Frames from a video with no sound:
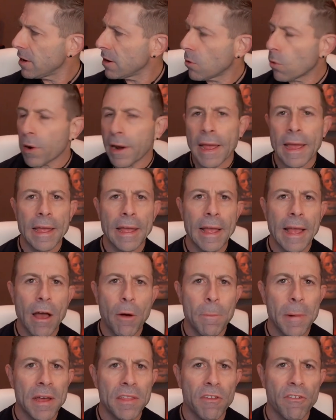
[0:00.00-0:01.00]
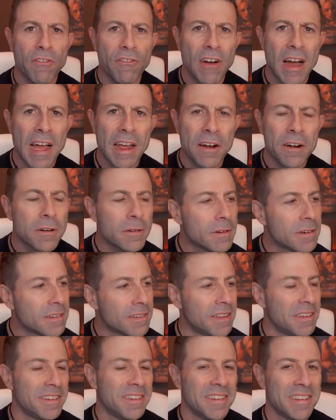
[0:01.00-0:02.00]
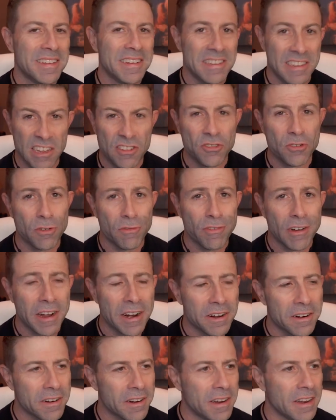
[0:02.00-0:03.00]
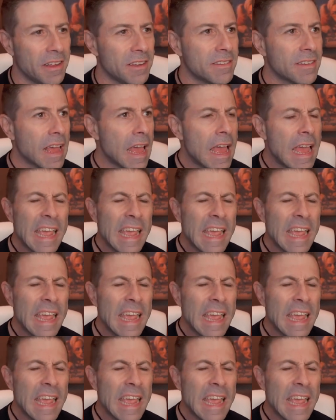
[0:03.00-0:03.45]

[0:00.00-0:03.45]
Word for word: We're hanging out by the fire, digital fire it is.